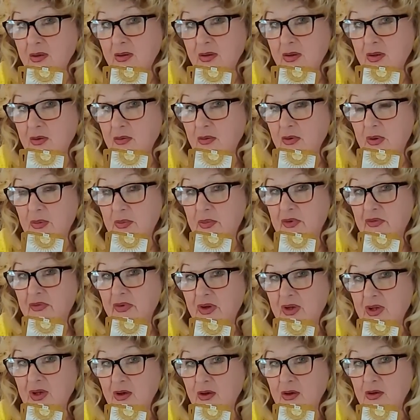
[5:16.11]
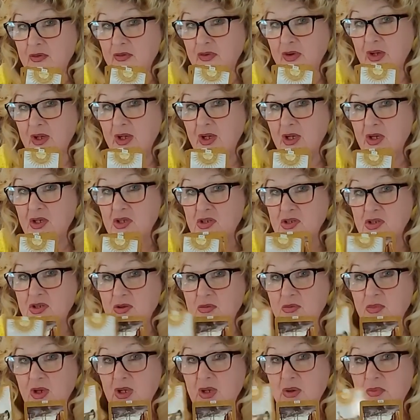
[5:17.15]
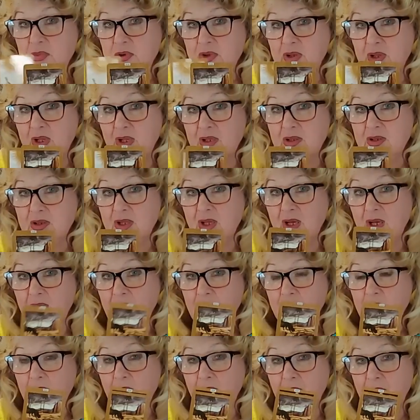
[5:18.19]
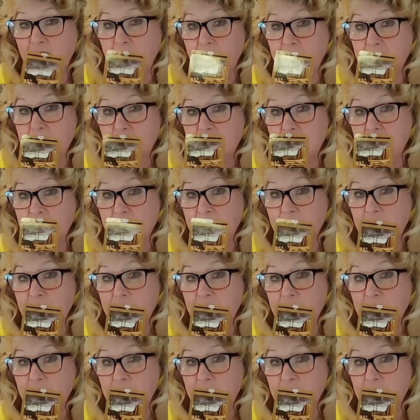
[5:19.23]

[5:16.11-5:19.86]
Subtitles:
He will be on vacation maybe that time, and